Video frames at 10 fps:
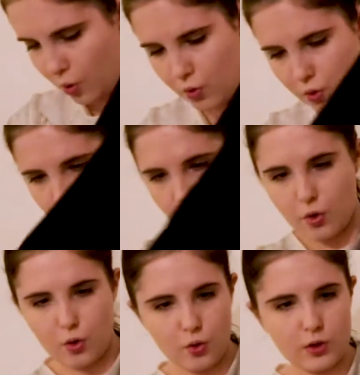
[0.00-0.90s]

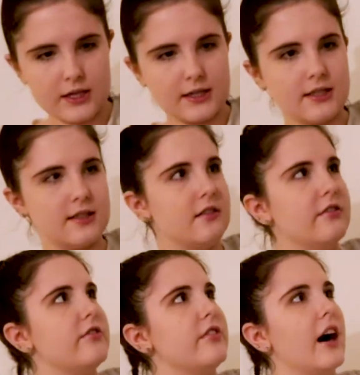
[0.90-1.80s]
Ooh, this is a
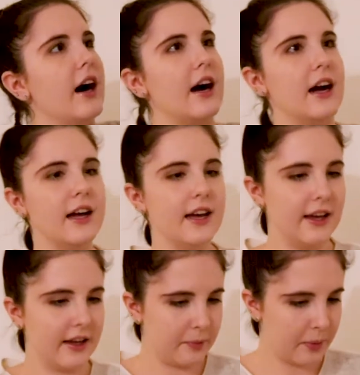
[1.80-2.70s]

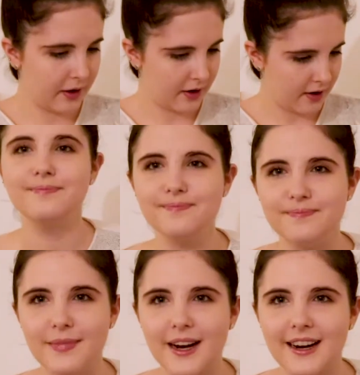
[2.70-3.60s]
vibe.
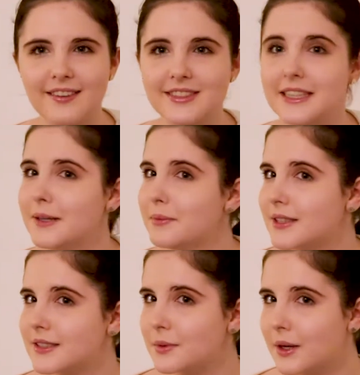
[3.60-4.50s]
Might have to keep
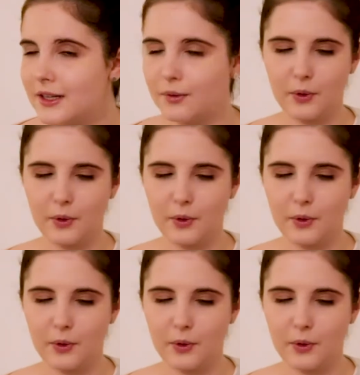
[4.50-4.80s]
this one.